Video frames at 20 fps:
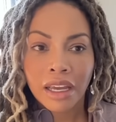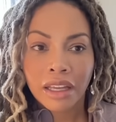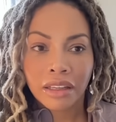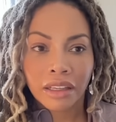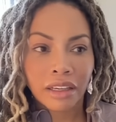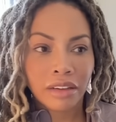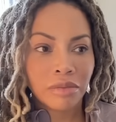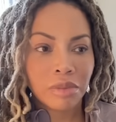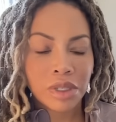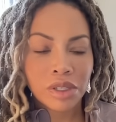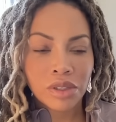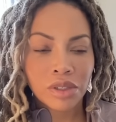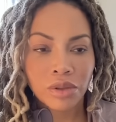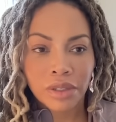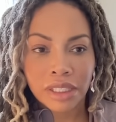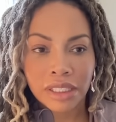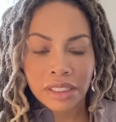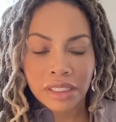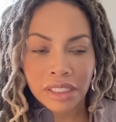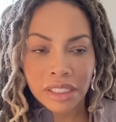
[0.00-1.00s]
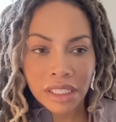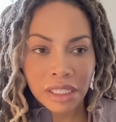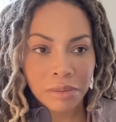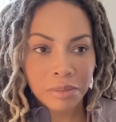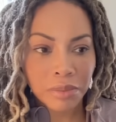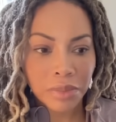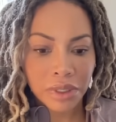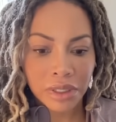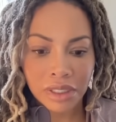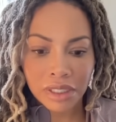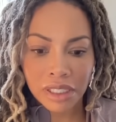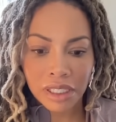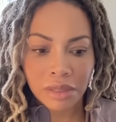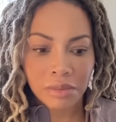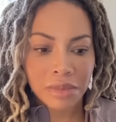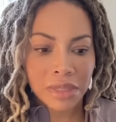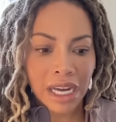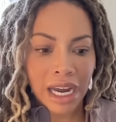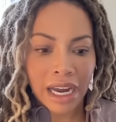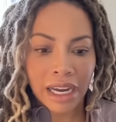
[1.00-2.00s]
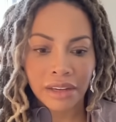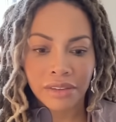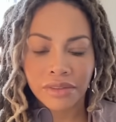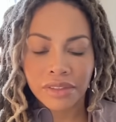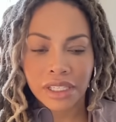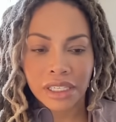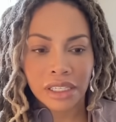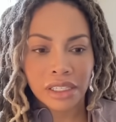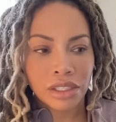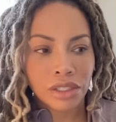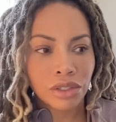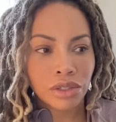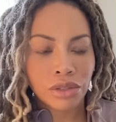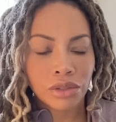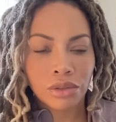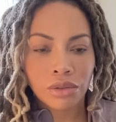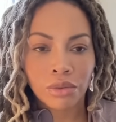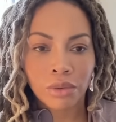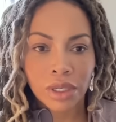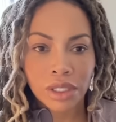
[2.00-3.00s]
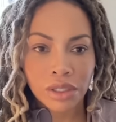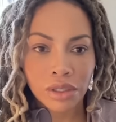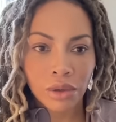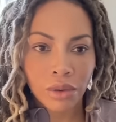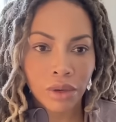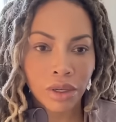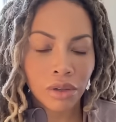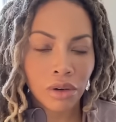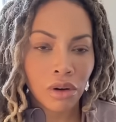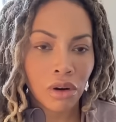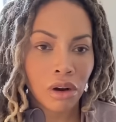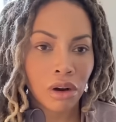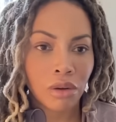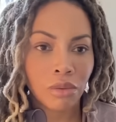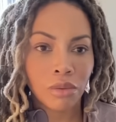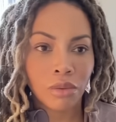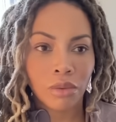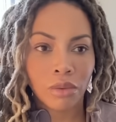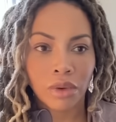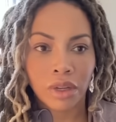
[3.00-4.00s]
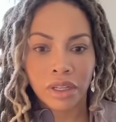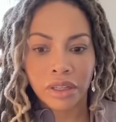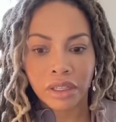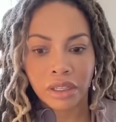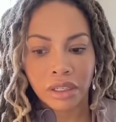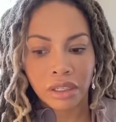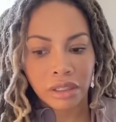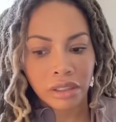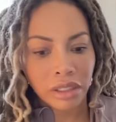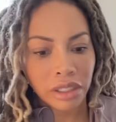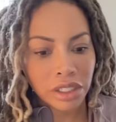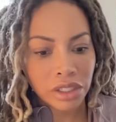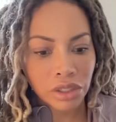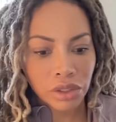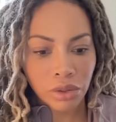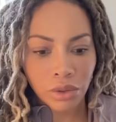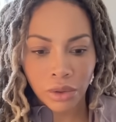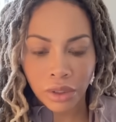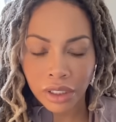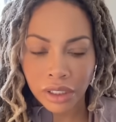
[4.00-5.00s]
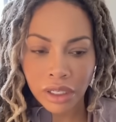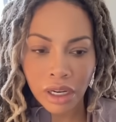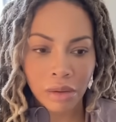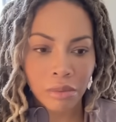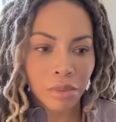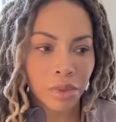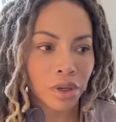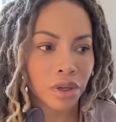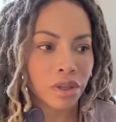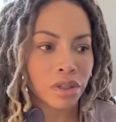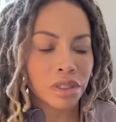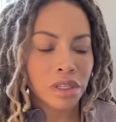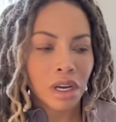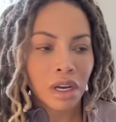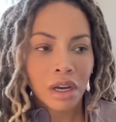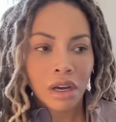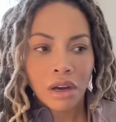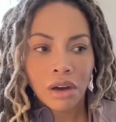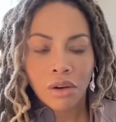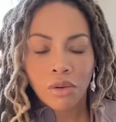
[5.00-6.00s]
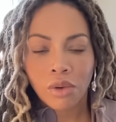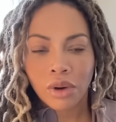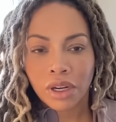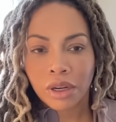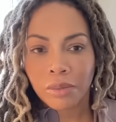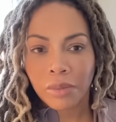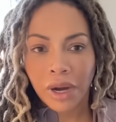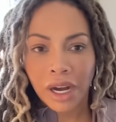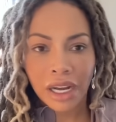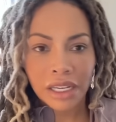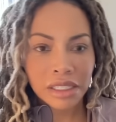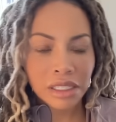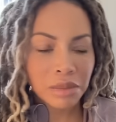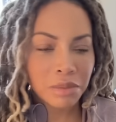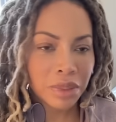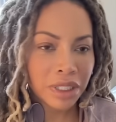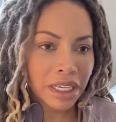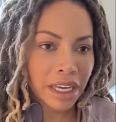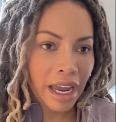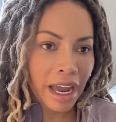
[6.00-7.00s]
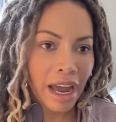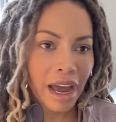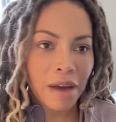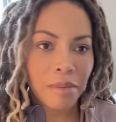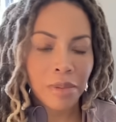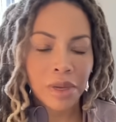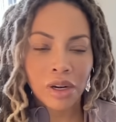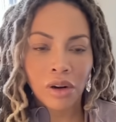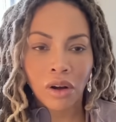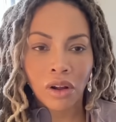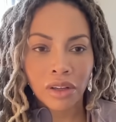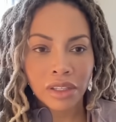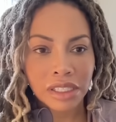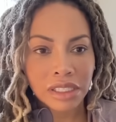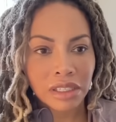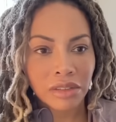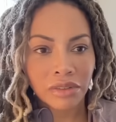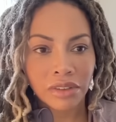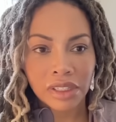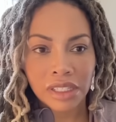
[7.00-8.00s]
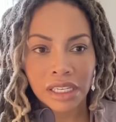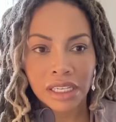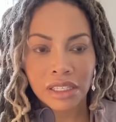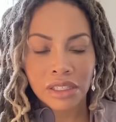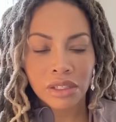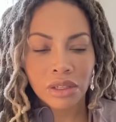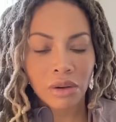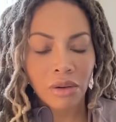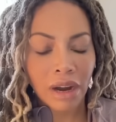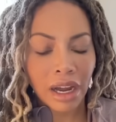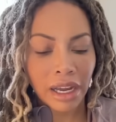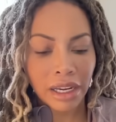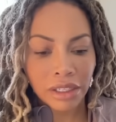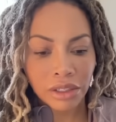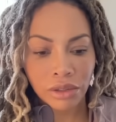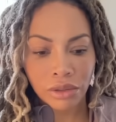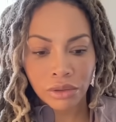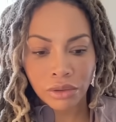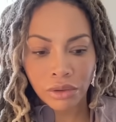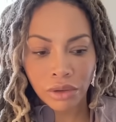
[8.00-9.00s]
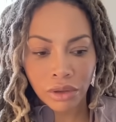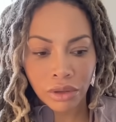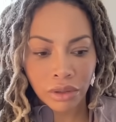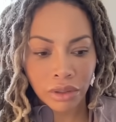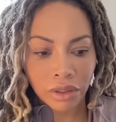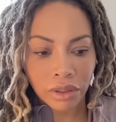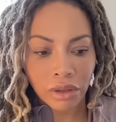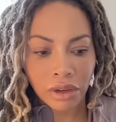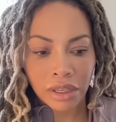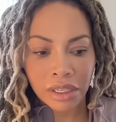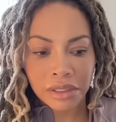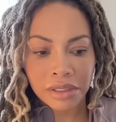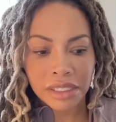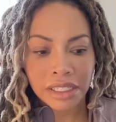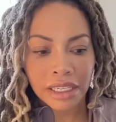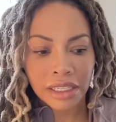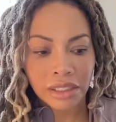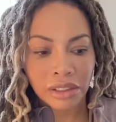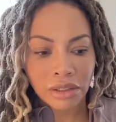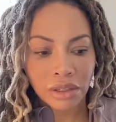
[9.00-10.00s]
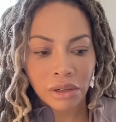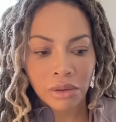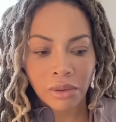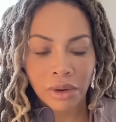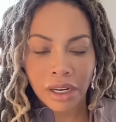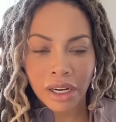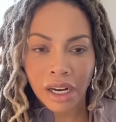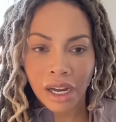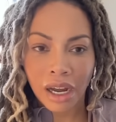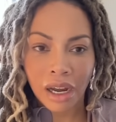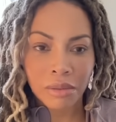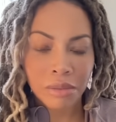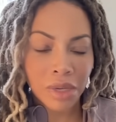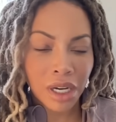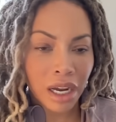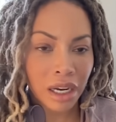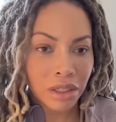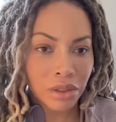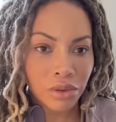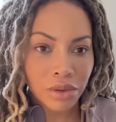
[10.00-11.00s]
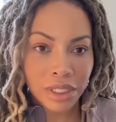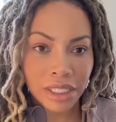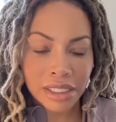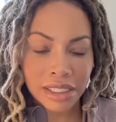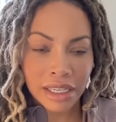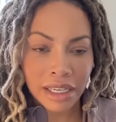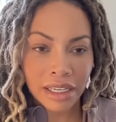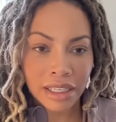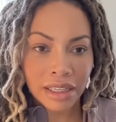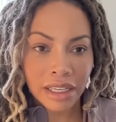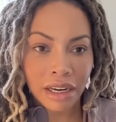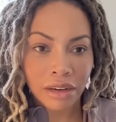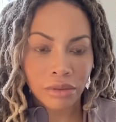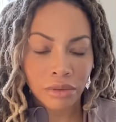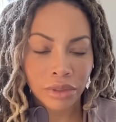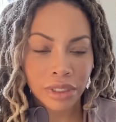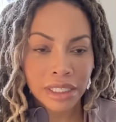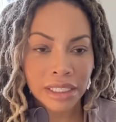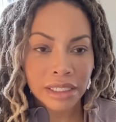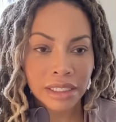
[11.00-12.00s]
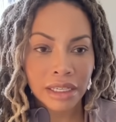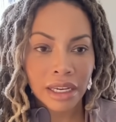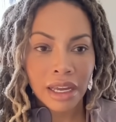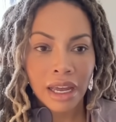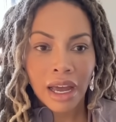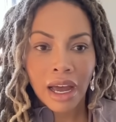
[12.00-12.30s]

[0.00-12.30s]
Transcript: They've been doing deep, deep dives into what's going on, what historic numbers, what could possibly happen, all these different things. So I knew early on, I was like, you know what? I'm not going to take that risk.